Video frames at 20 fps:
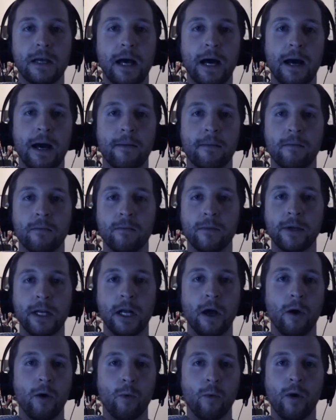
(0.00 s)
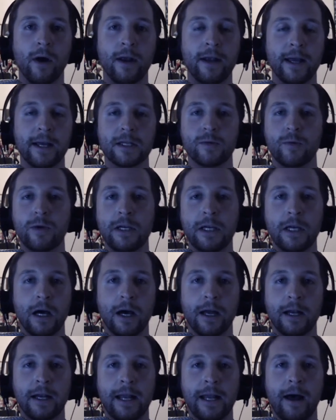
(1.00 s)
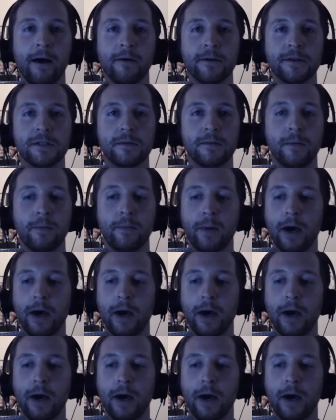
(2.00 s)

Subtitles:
you know, one next week unannounced,